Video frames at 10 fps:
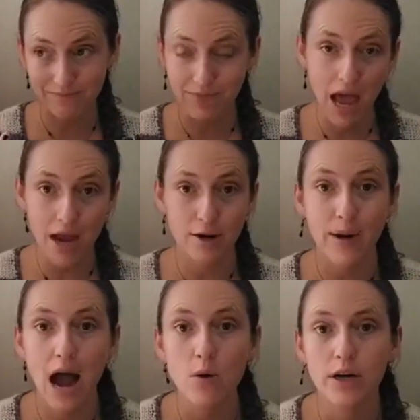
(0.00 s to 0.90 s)
the higher
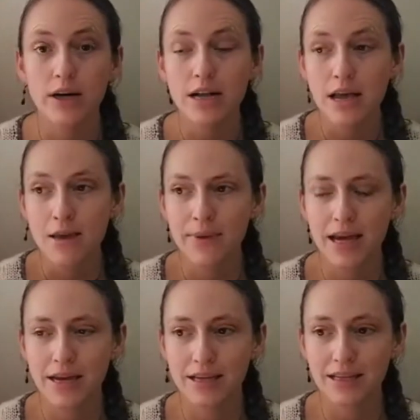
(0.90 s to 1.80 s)
power
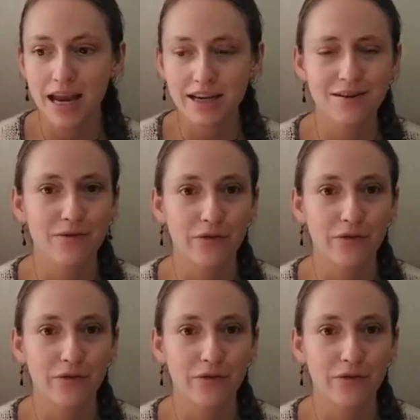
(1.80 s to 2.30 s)
because I didn't